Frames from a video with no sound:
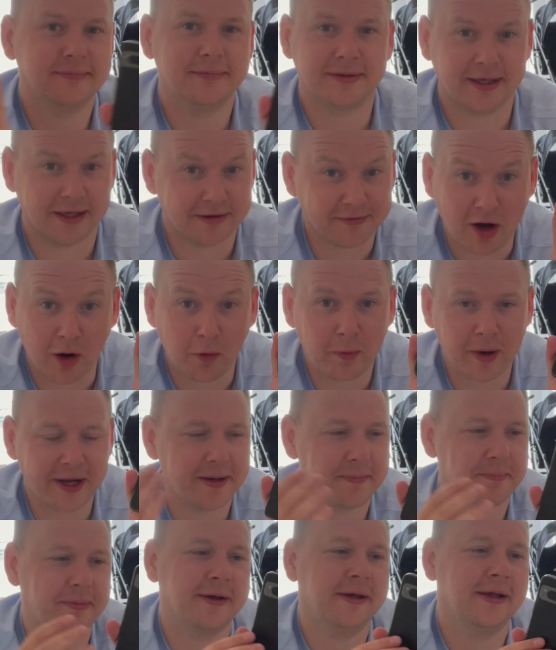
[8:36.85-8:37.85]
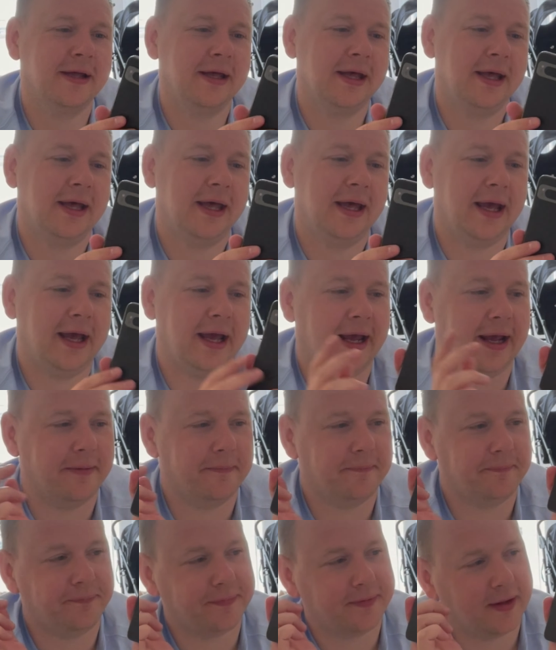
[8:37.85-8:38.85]
give it a wipe.
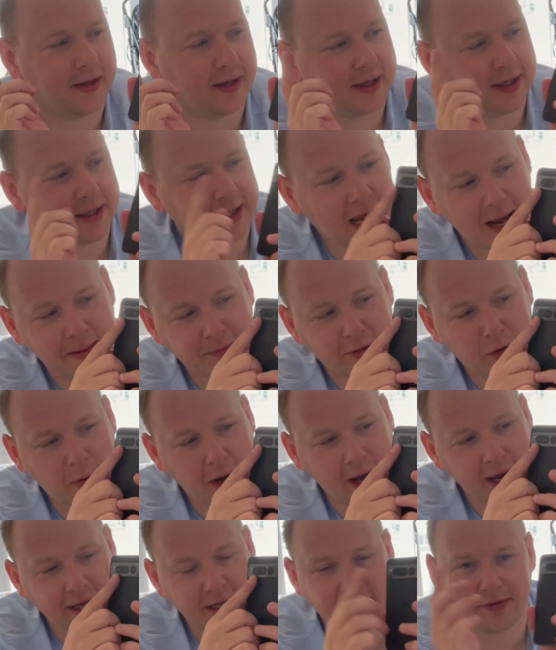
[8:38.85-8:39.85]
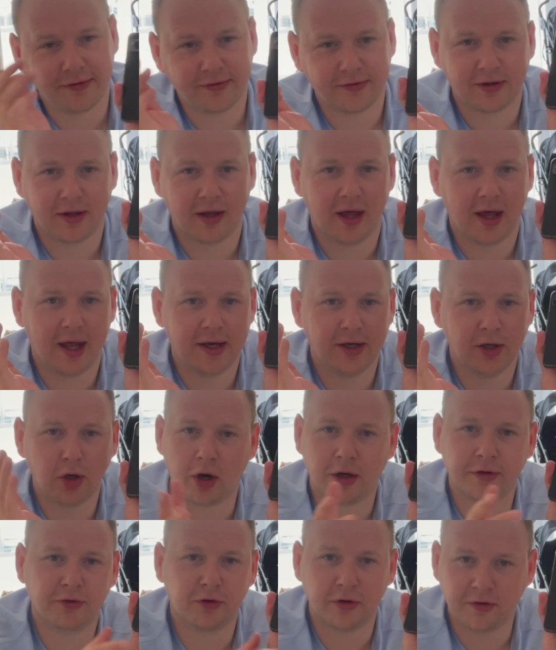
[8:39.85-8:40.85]
Camera wise, not
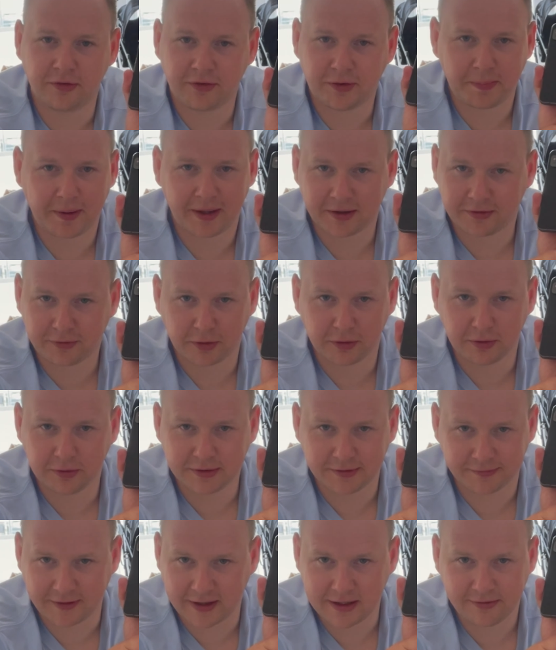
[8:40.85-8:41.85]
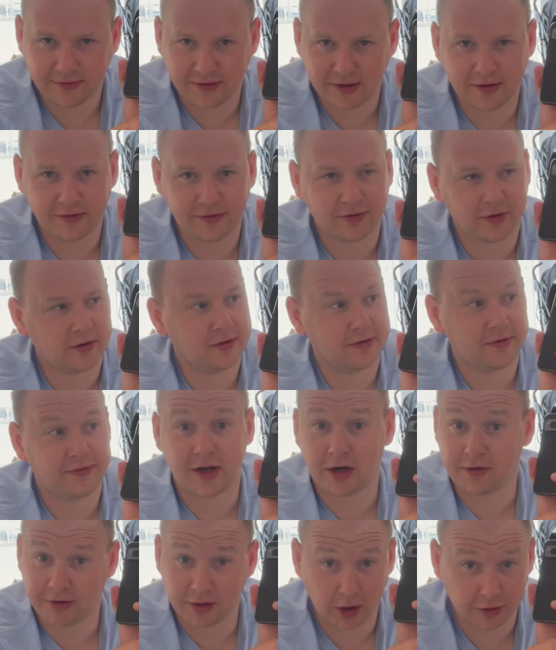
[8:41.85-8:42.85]
as good as the Pixel devices,
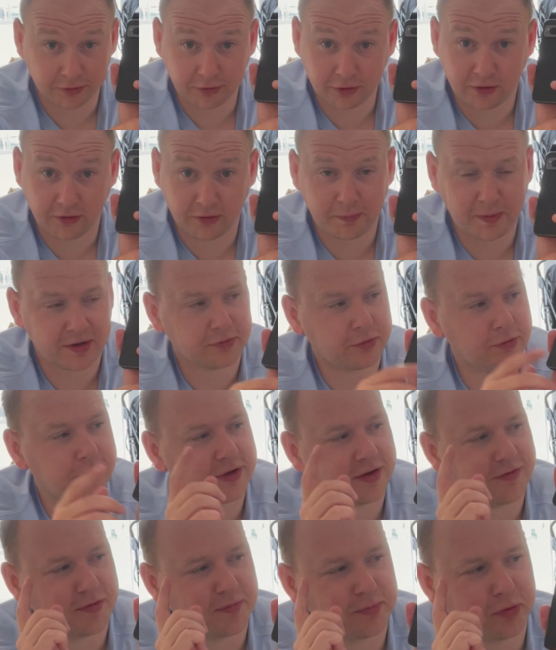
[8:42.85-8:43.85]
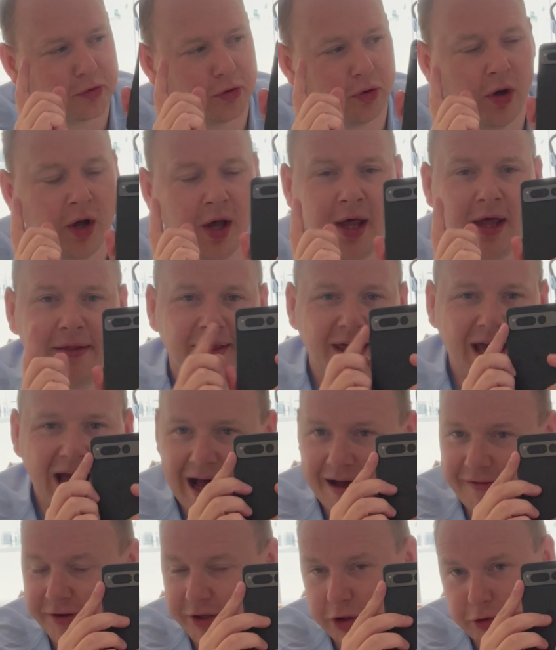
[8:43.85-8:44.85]
certainly not as good as the Pixel 7 Pro. They
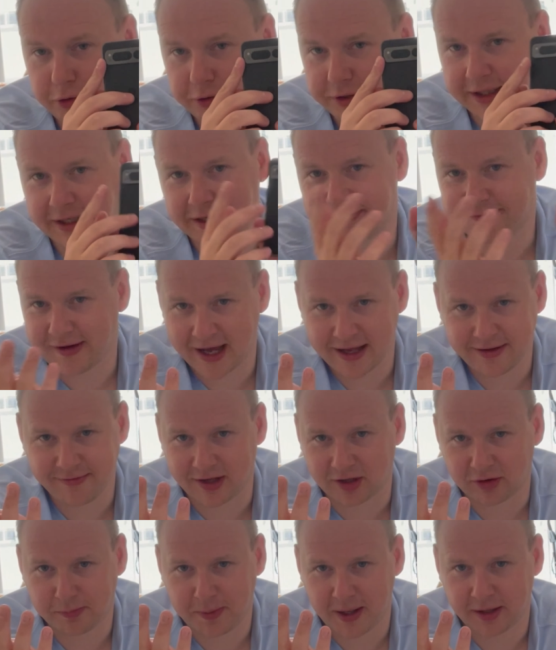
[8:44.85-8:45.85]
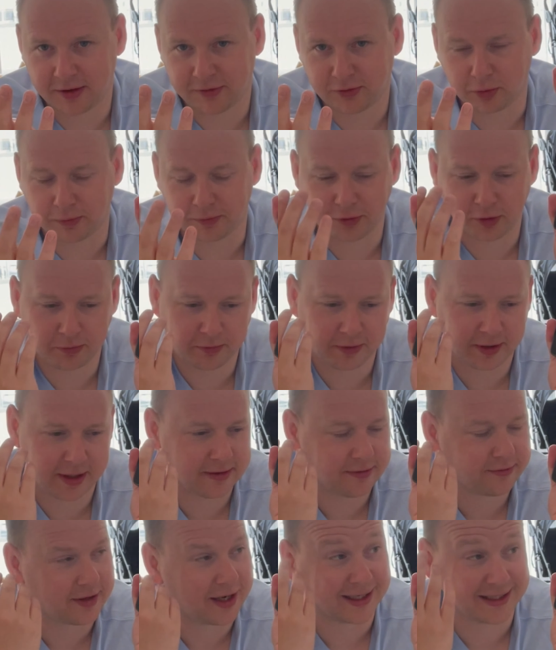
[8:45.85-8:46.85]
have included a 5x periscope zoom
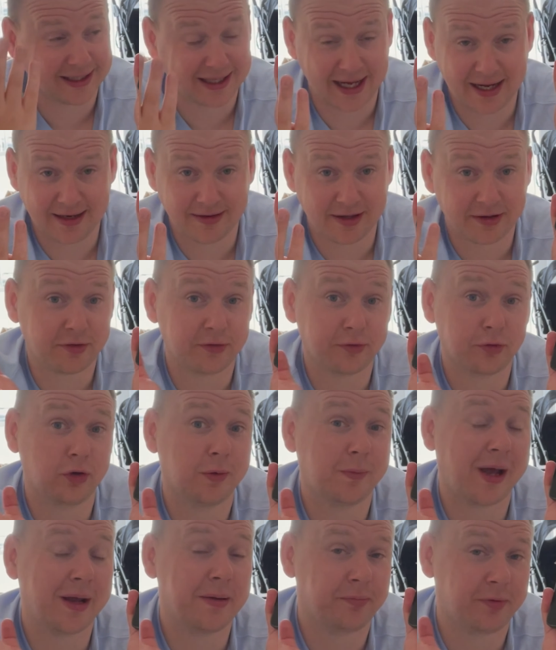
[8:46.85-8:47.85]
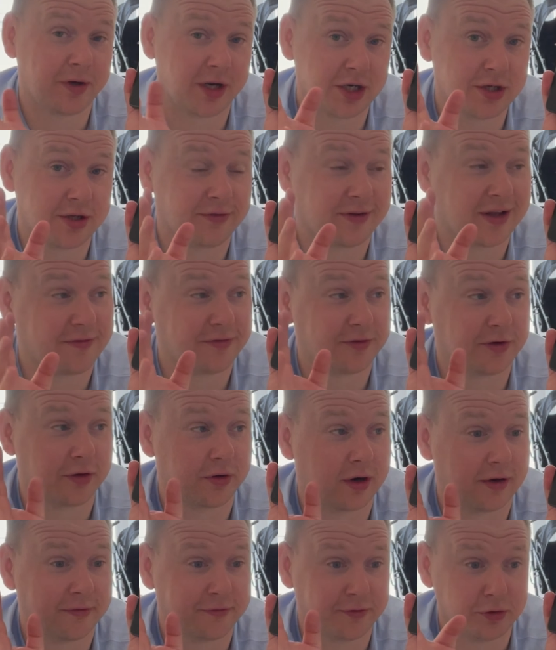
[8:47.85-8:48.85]
lens, and again, this is only my impressions
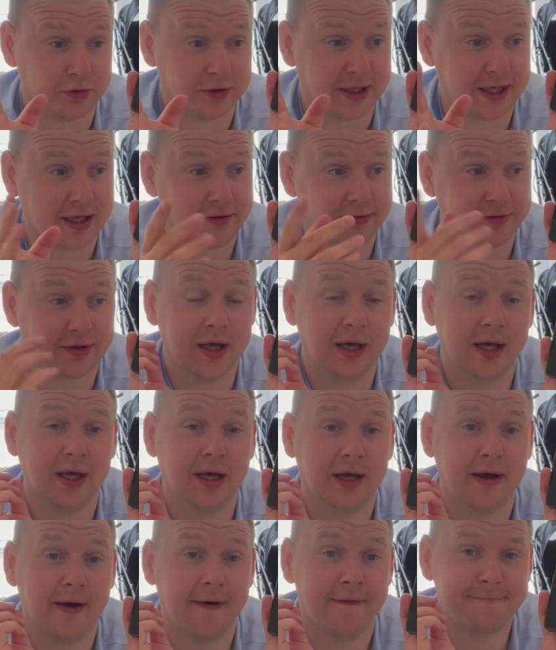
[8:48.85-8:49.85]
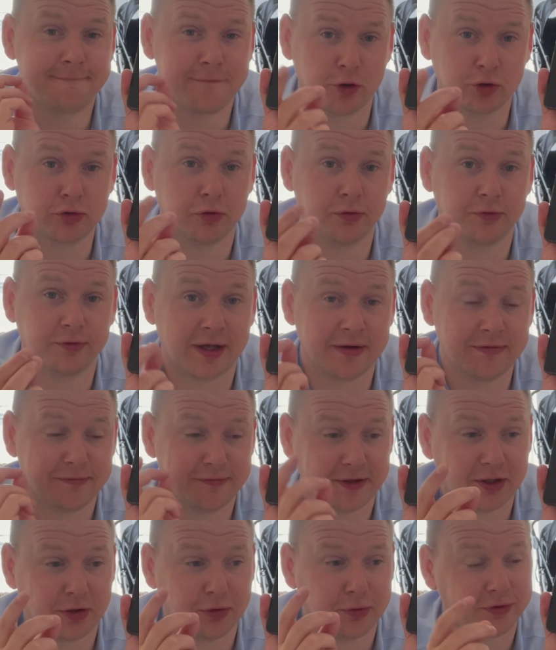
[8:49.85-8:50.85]
after a few days. Photos and
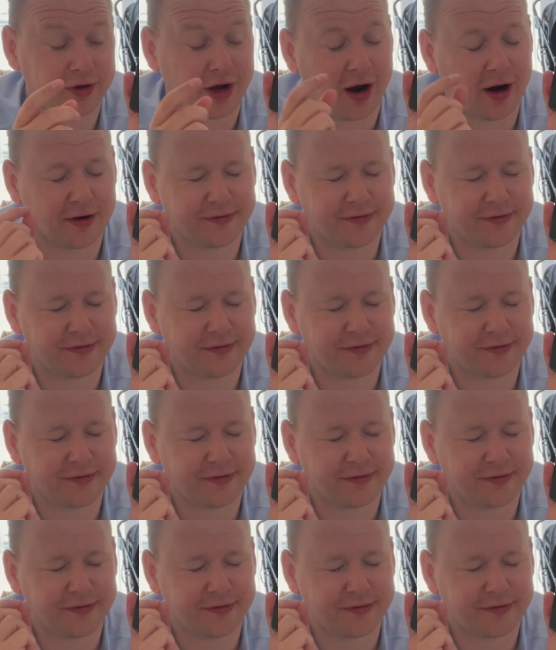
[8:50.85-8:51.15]
videos are